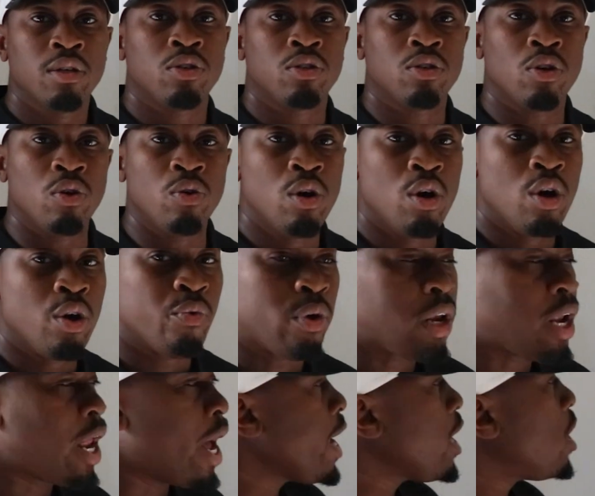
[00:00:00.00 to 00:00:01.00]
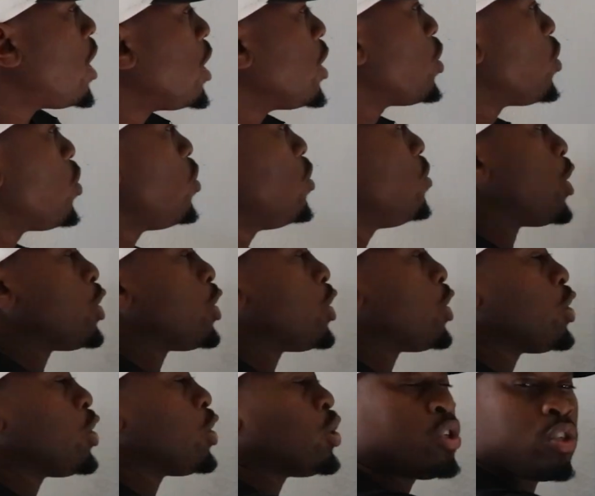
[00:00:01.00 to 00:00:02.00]
So relying on your own
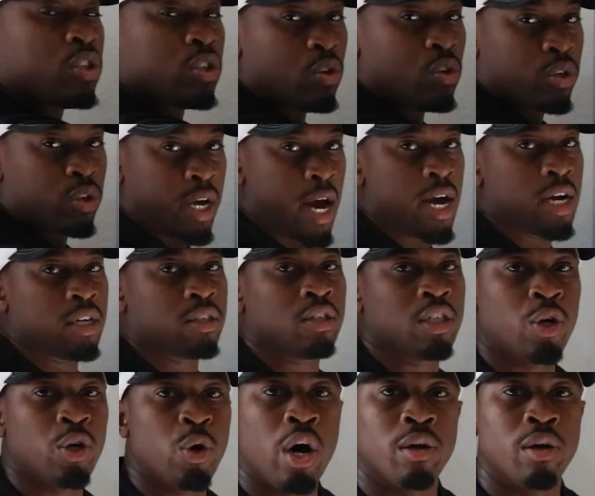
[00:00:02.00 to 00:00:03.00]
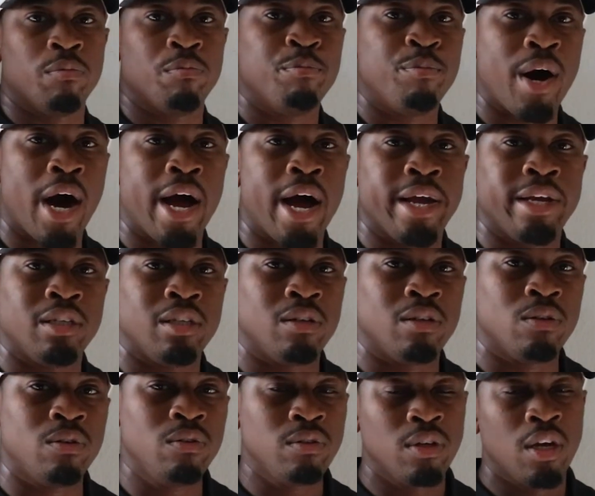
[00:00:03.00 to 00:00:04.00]
personal cash to go out and buy
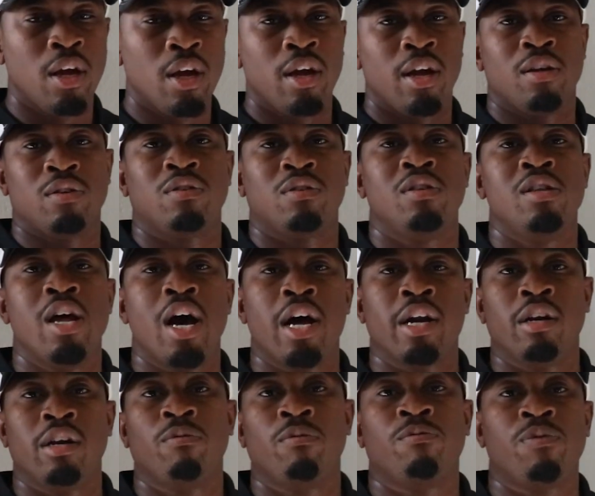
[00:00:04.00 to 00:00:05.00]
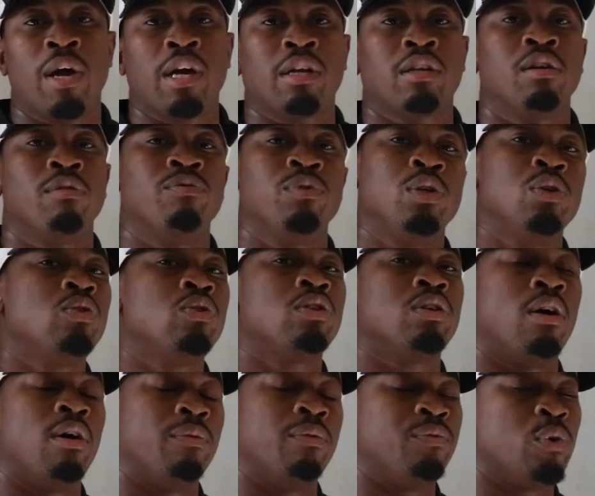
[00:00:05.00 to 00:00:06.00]
deals is not an effective
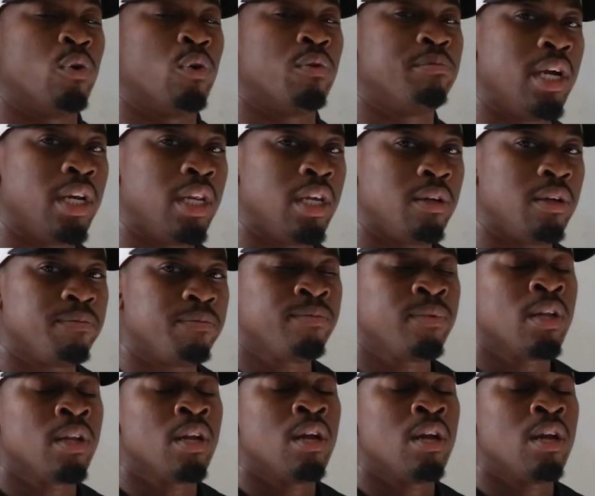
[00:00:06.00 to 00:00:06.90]
use of your money.